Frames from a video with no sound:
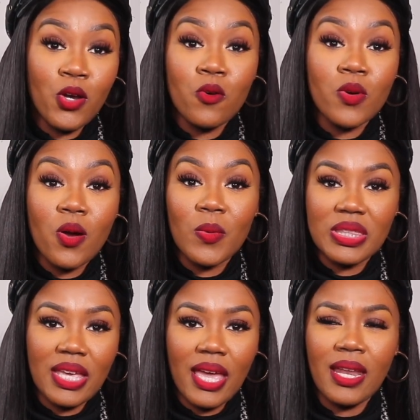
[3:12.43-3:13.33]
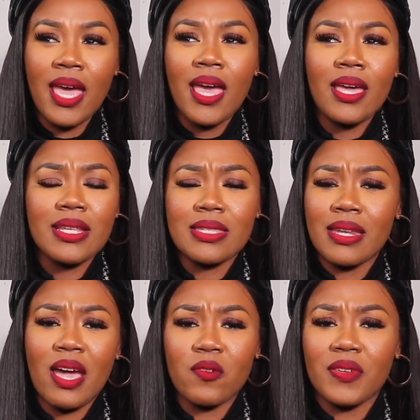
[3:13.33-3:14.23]
go wrong with that. And it's an
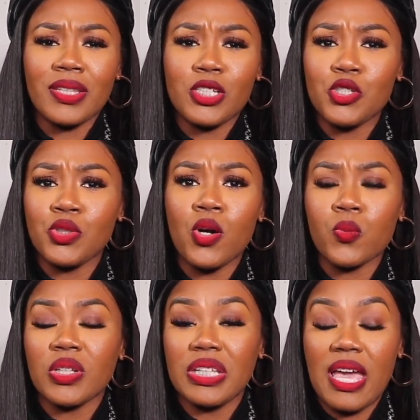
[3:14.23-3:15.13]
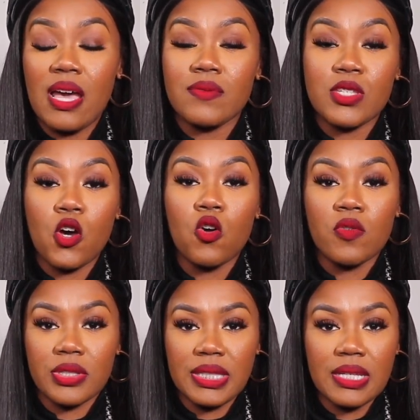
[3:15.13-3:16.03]
outfit that you don't really have to
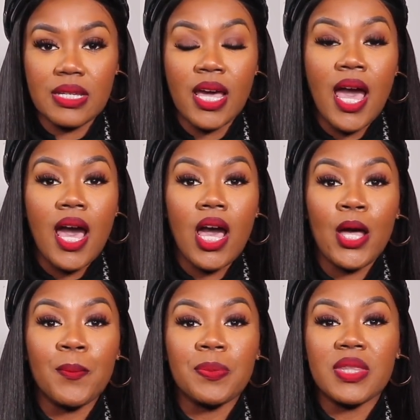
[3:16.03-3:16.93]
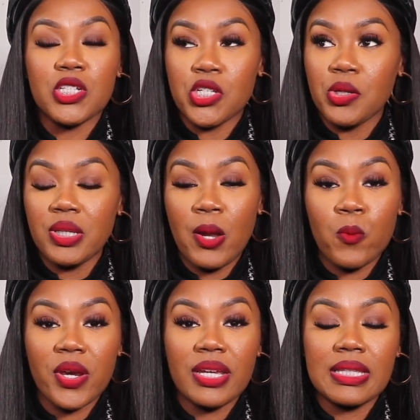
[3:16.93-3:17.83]
overthink. Um, the shirt that I'm
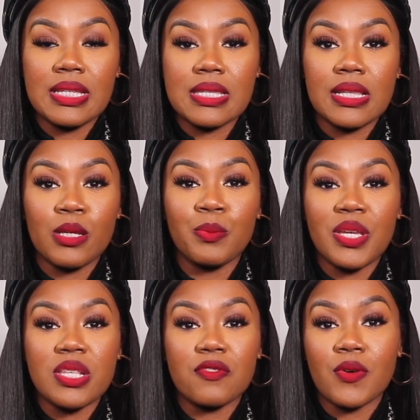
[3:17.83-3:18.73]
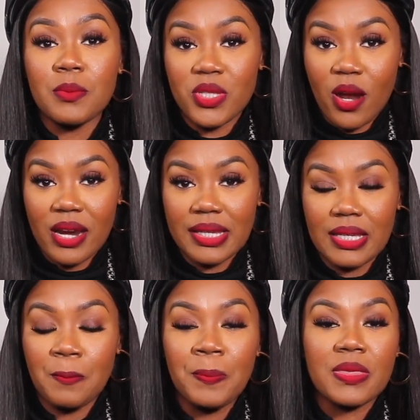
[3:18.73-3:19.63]
wearing in this clip is from
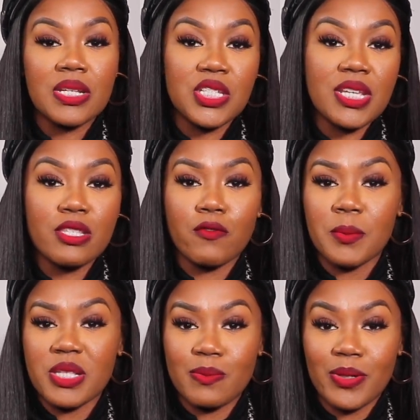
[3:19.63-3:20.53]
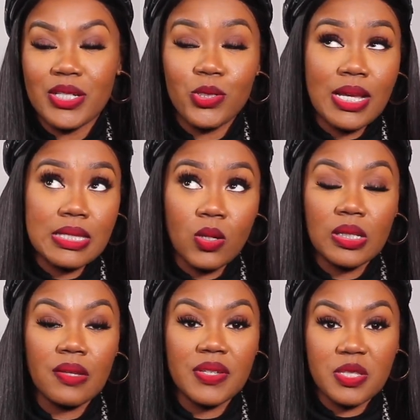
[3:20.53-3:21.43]
Target. The jeans are from Express. You guys know I
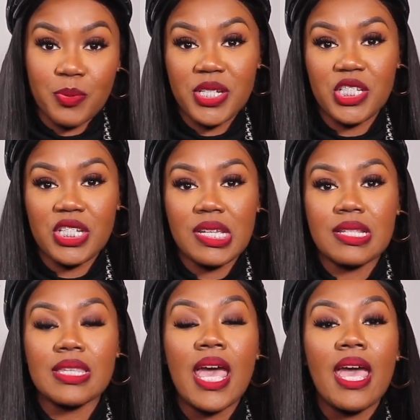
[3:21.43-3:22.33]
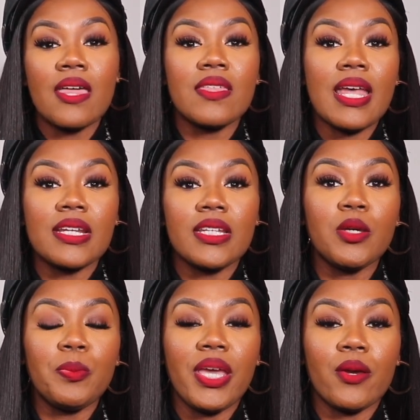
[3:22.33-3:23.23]
love Express jeans. And then I
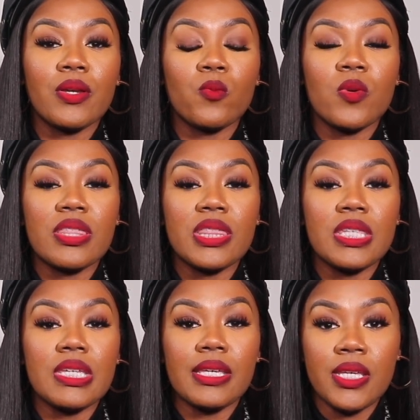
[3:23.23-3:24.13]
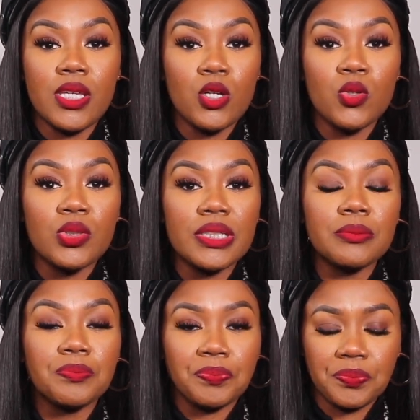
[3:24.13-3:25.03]
did pair it with the heeled
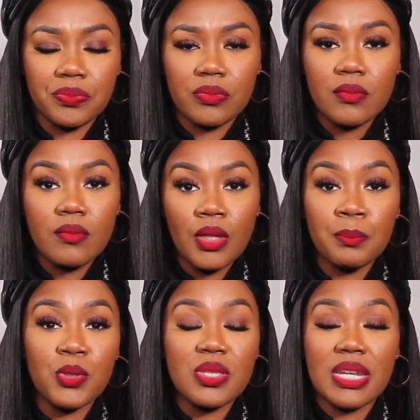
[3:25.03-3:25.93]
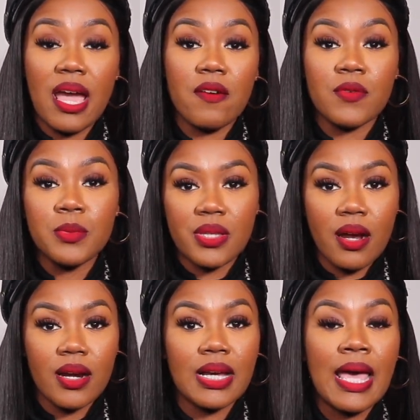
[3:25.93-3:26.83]
boots that I got from
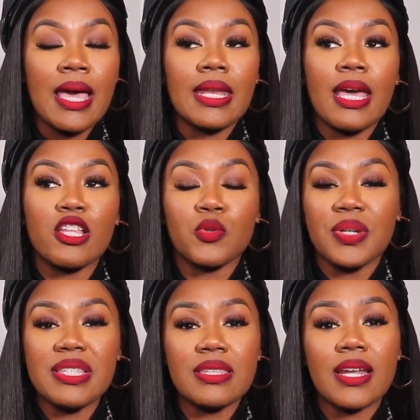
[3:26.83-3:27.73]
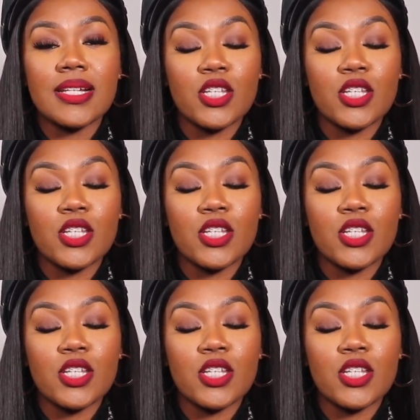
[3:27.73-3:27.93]
Zara. Now, the reason that I